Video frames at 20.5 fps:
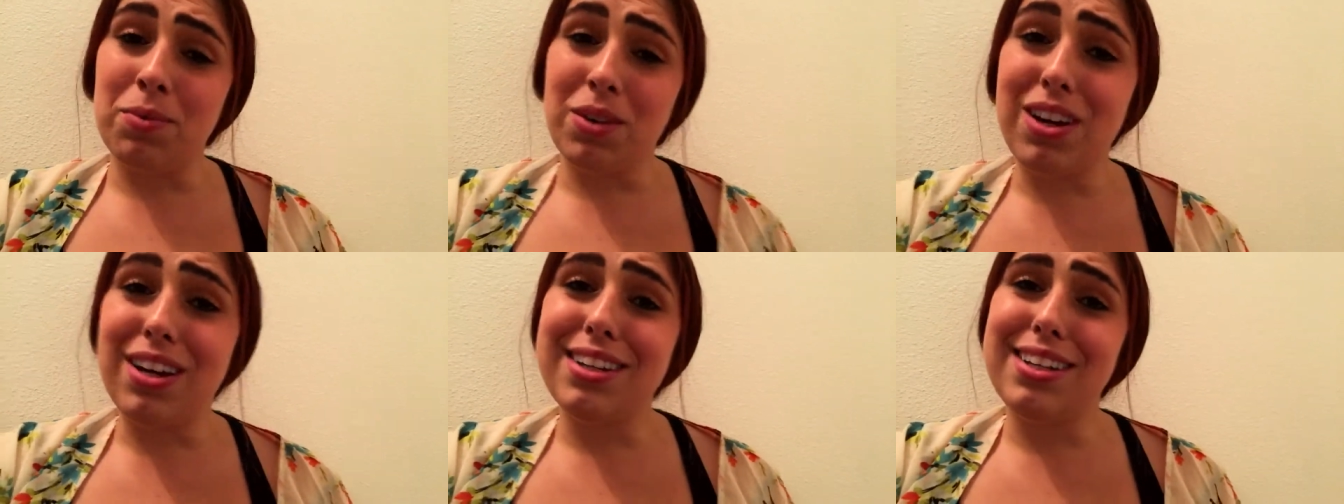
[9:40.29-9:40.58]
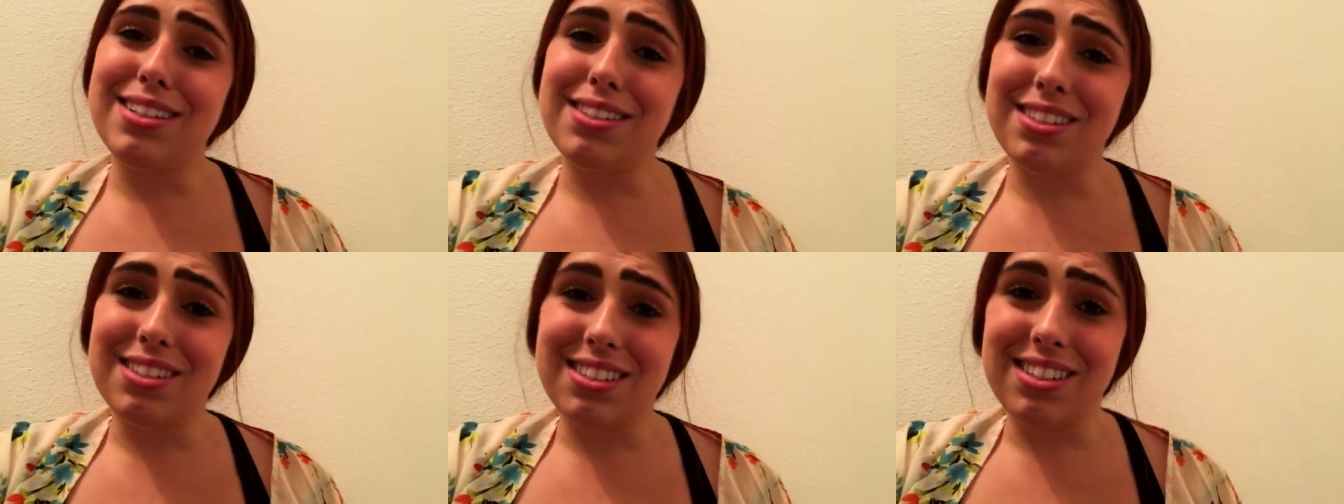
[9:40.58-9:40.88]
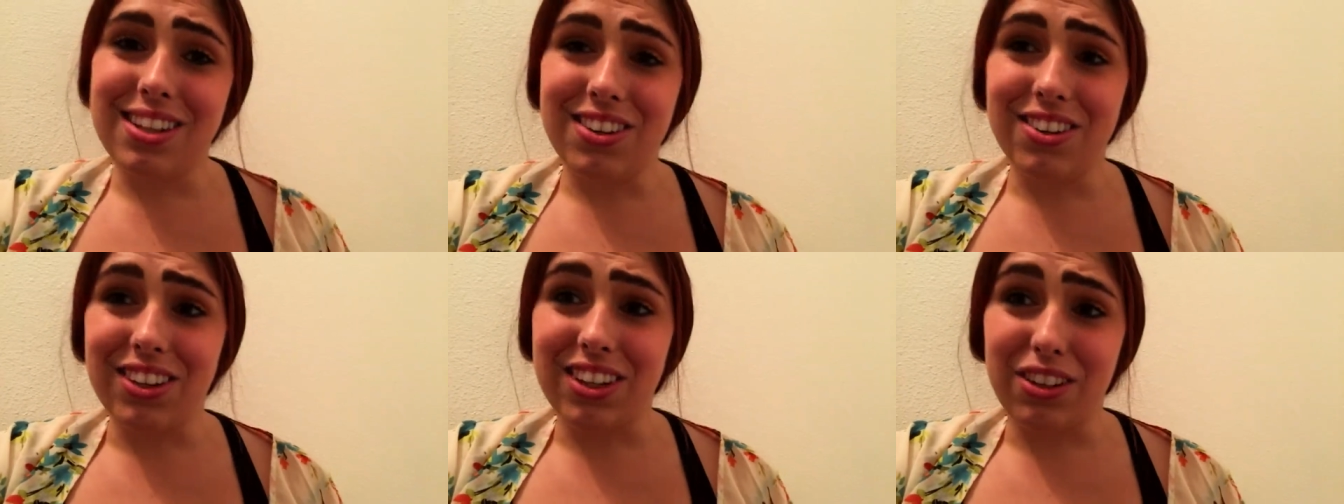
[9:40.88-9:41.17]
not
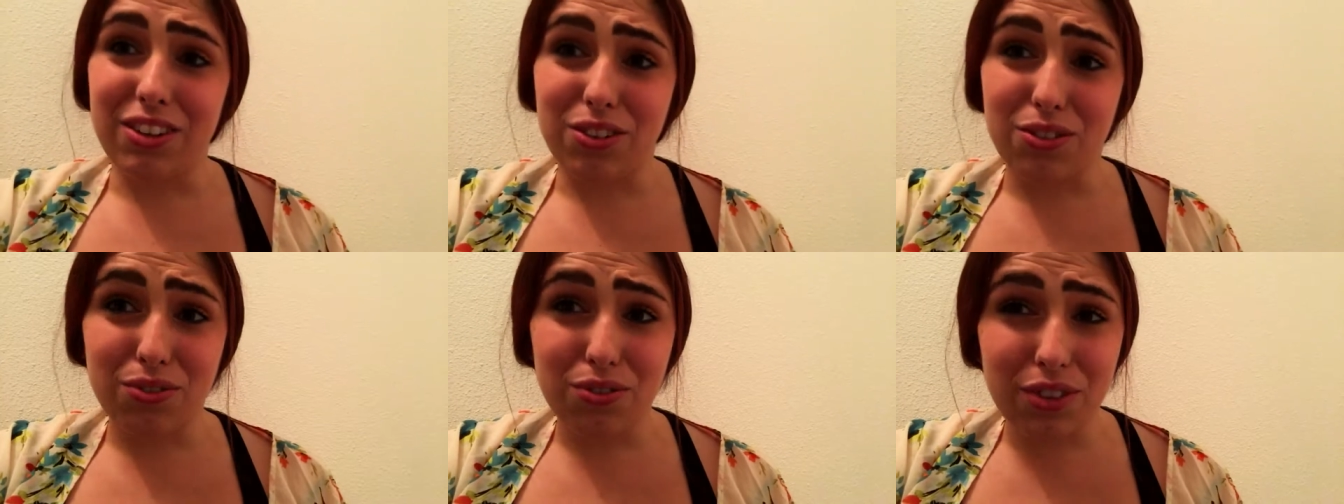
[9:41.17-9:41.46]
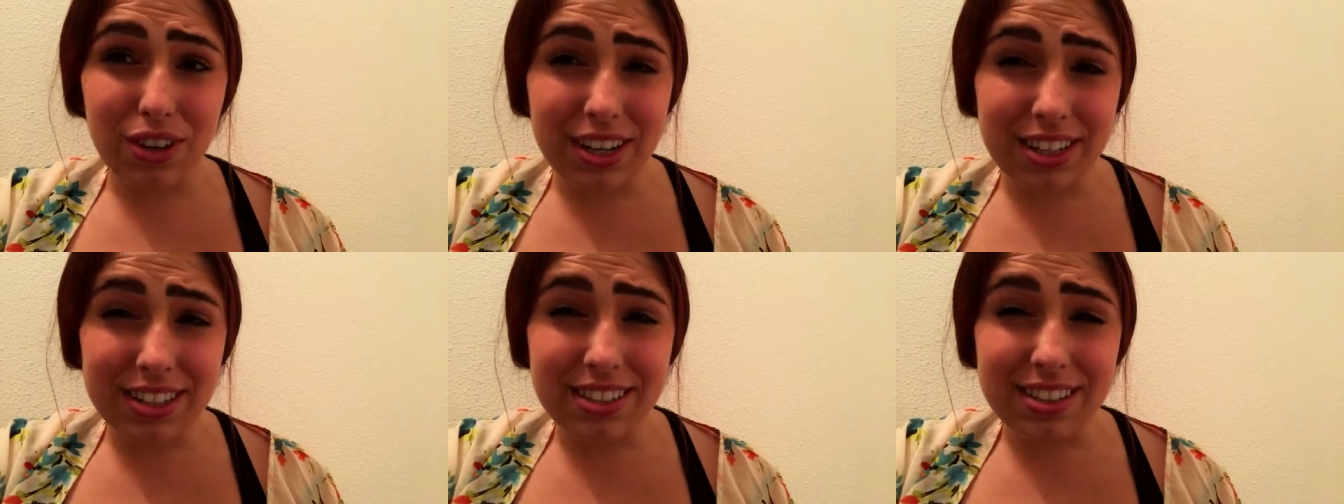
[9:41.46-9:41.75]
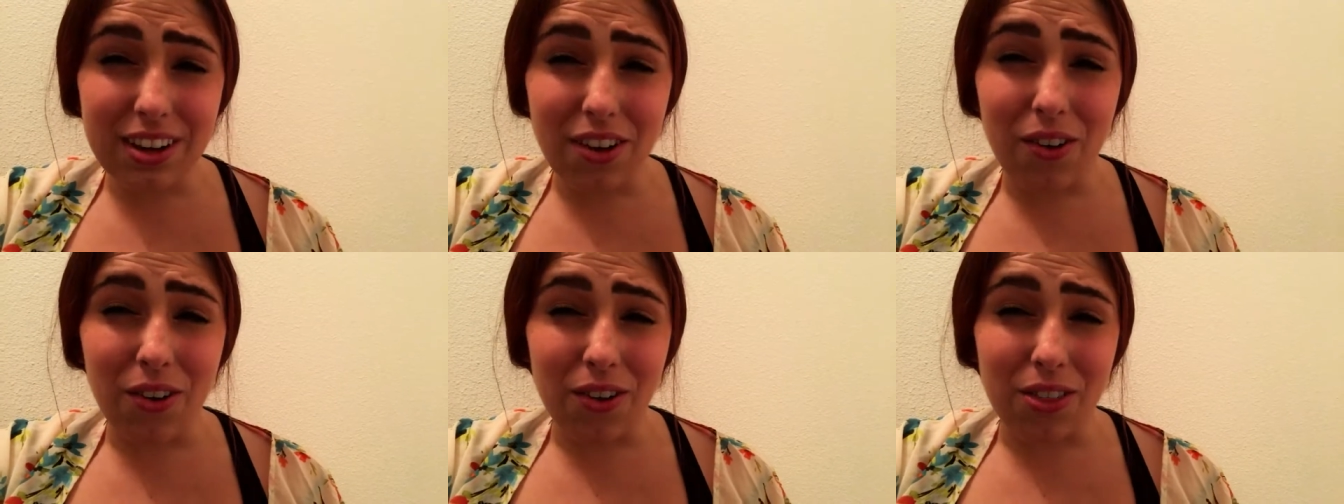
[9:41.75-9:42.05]
necessarily your
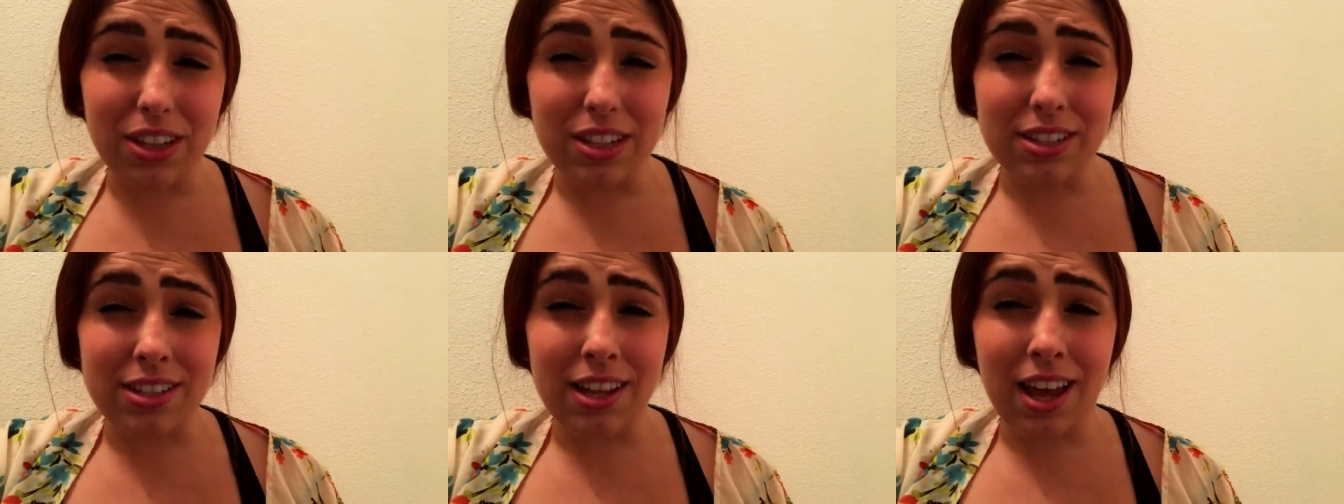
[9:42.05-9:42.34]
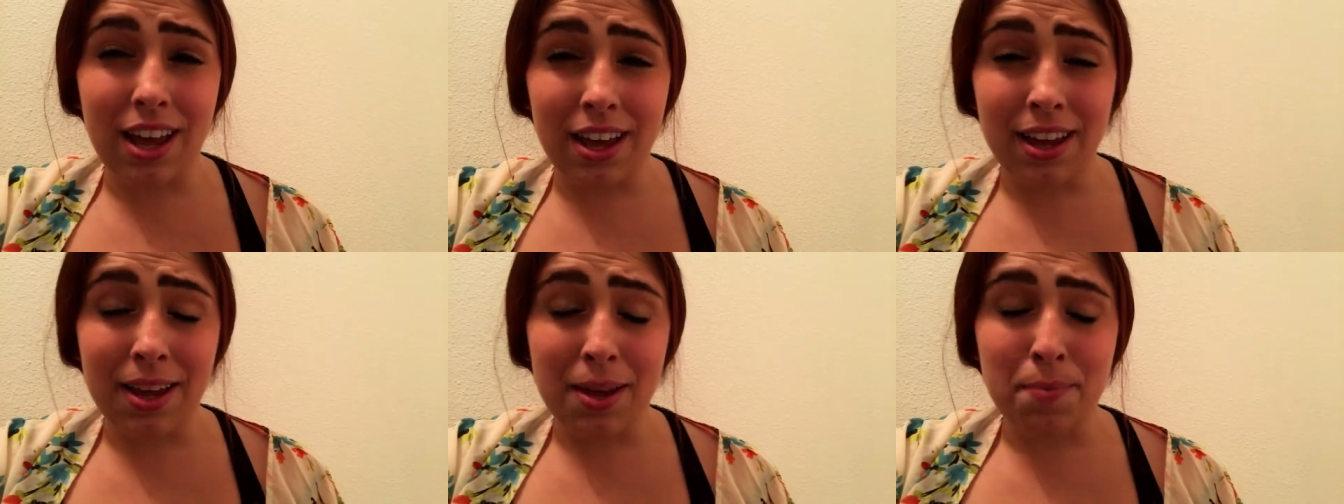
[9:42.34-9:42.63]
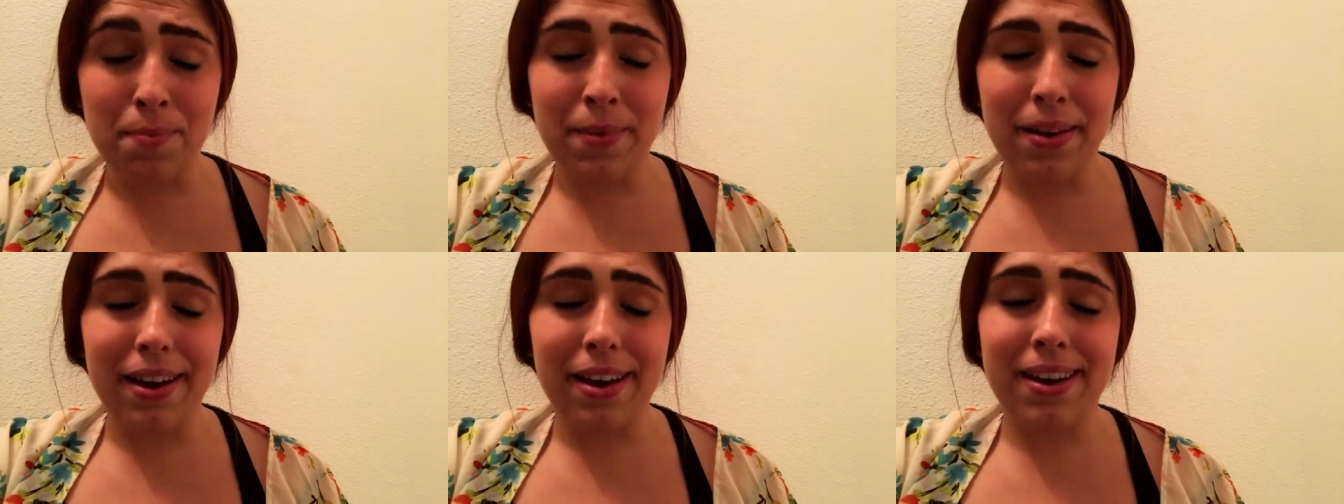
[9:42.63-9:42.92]
friend all the time.